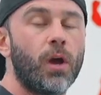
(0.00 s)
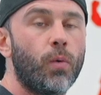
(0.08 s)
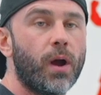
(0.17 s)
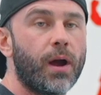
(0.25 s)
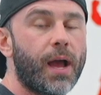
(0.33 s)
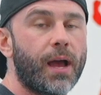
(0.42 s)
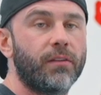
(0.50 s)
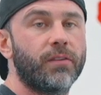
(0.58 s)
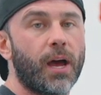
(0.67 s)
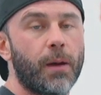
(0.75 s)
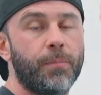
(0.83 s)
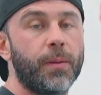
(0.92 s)
whereas
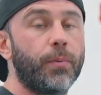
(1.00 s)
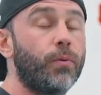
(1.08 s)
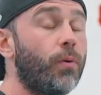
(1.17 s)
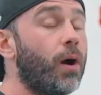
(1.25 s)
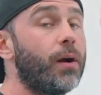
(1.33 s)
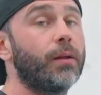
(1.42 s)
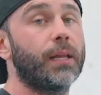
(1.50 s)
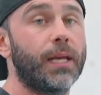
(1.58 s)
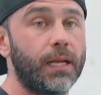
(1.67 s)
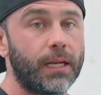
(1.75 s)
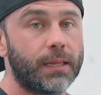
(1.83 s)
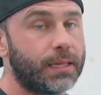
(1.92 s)
people who aren't
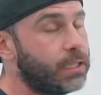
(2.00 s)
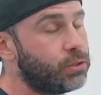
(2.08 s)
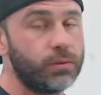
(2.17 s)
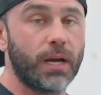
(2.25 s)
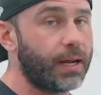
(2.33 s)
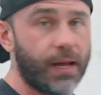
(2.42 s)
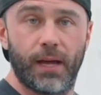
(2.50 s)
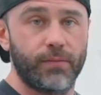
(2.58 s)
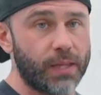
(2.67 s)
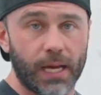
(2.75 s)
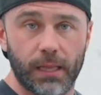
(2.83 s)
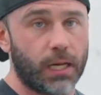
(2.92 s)
lean, they do not have
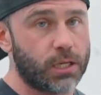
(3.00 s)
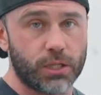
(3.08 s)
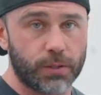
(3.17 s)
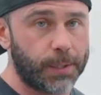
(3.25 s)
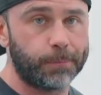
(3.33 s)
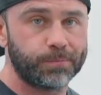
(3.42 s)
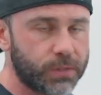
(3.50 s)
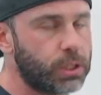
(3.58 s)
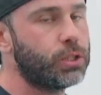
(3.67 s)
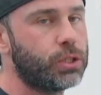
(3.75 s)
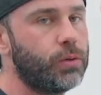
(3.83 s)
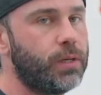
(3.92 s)
that luxury. So
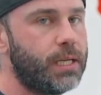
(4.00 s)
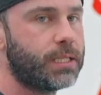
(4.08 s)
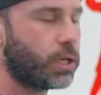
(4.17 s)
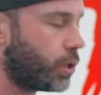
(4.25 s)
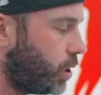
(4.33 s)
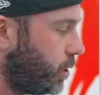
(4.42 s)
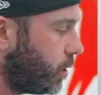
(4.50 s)
you do need to earn